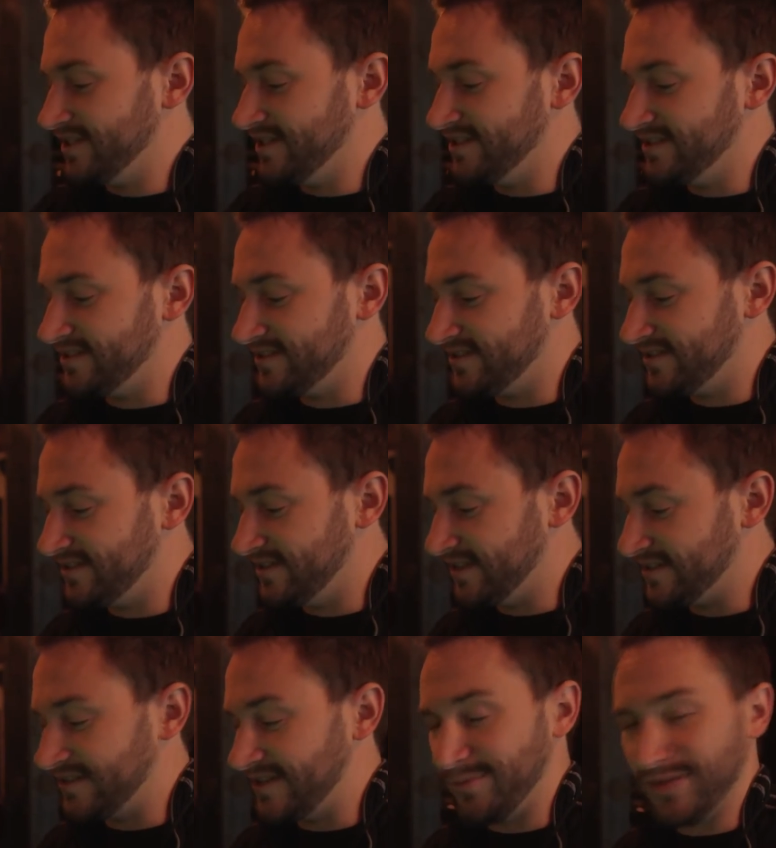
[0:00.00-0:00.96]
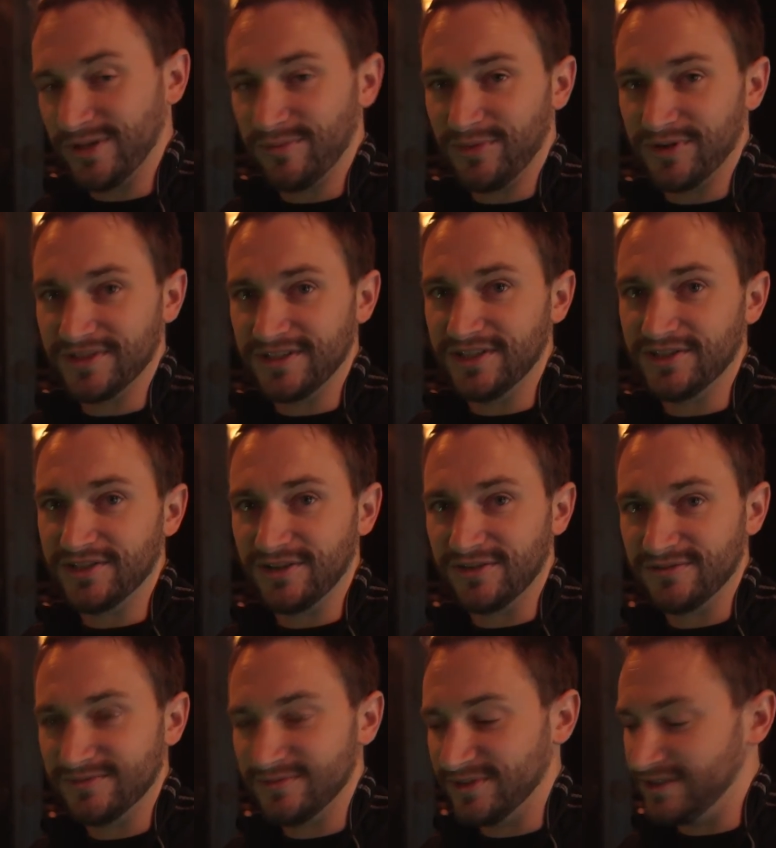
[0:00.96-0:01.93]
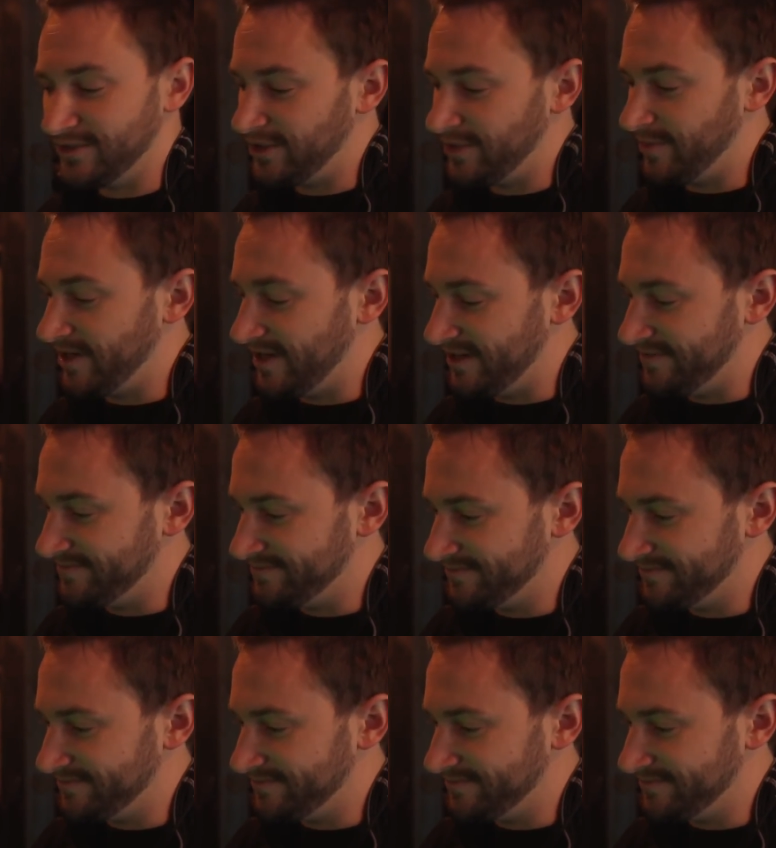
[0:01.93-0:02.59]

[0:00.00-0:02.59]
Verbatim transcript: is accepted procedure with the Gemini.